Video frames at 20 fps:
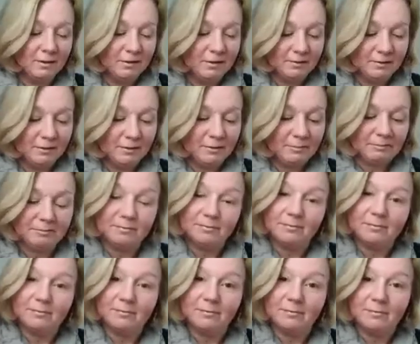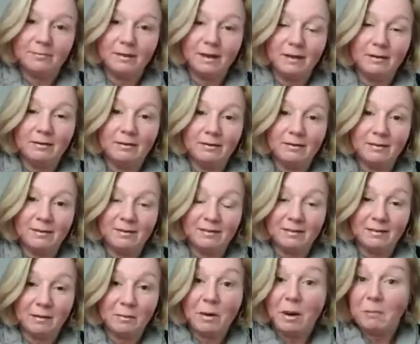So, yeah.
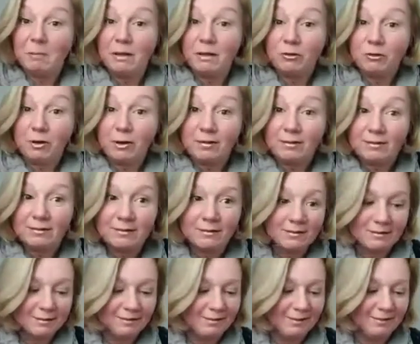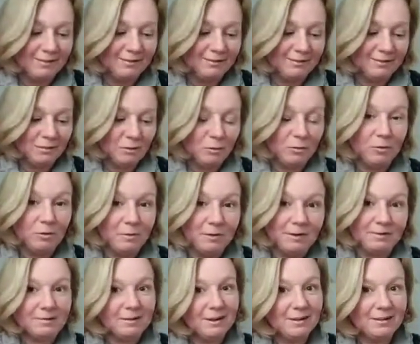So I went on Pinterest, because all the
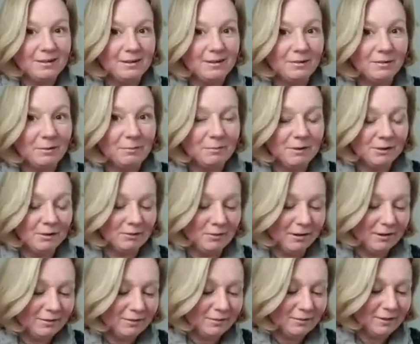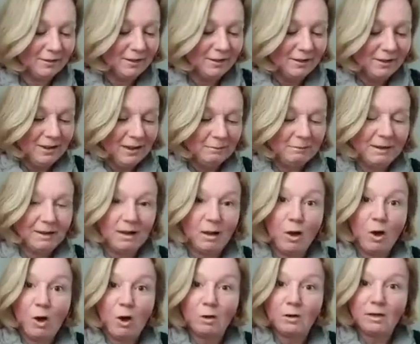best ideas are on Pinterest. I'm like,
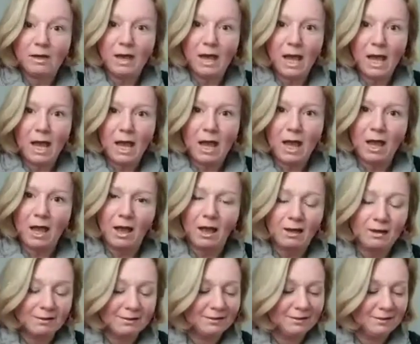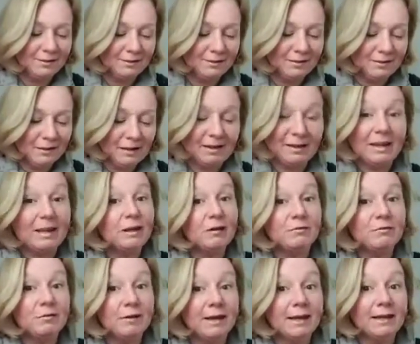oh, yeah. And I love
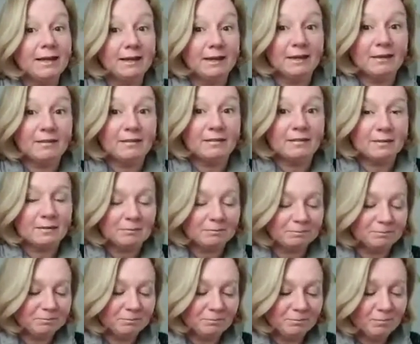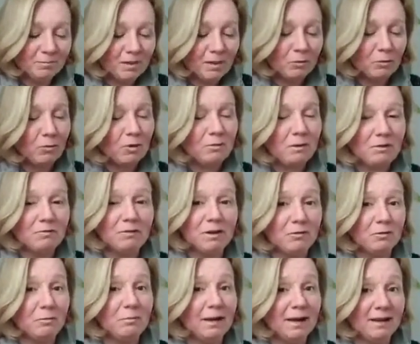flying geese. It's one of my
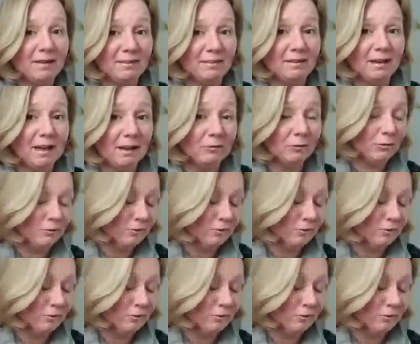favourite patterns, I have to